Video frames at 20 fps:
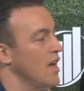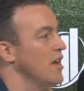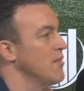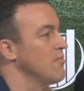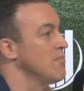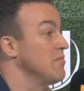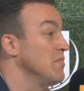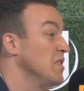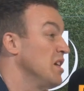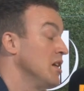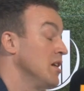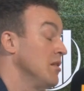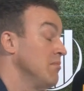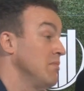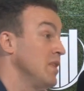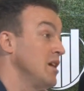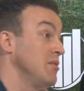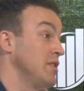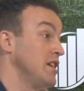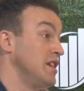Um,
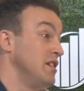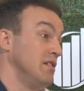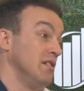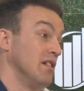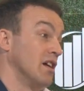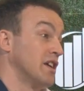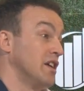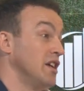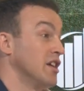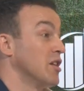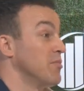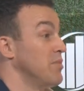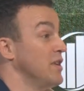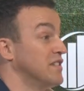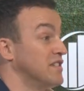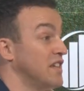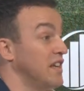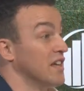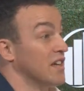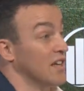maybe like you could
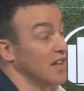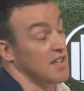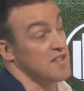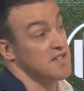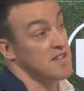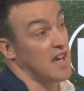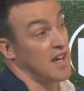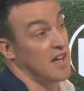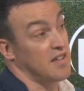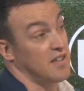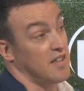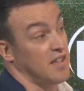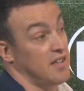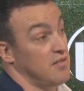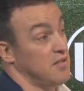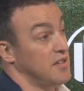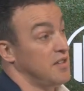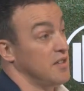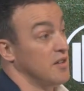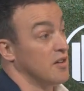be cynical and say that
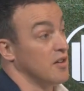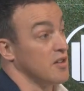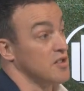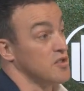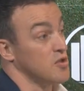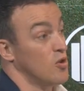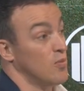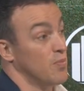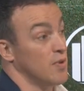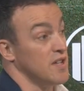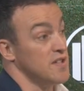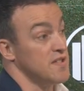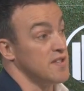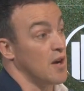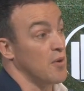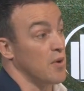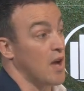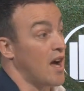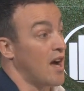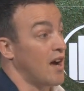the the Irish companies
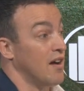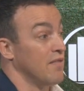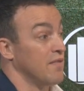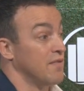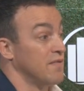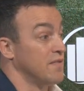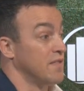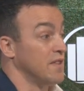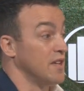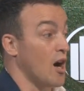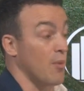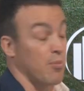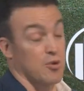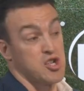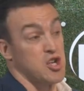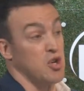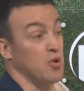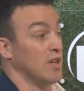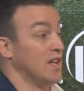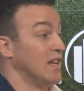don't have the
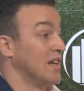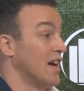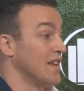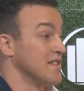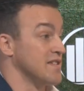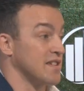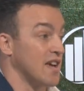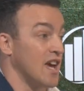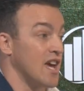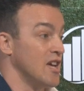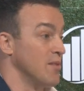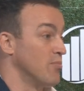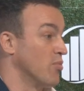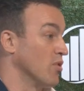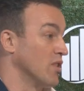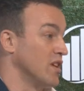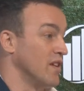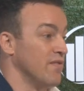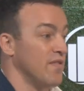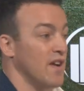opportunity
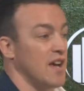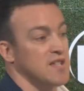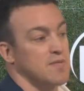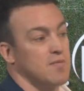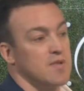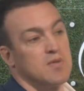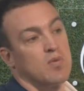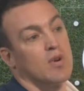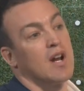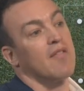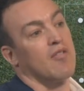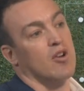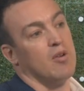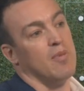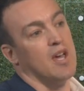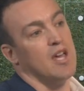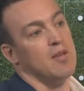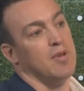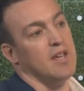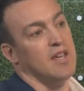landscape or the investments, whatever
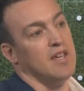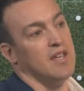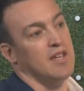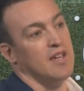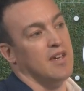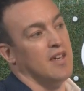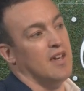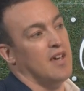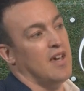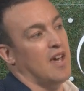it may be.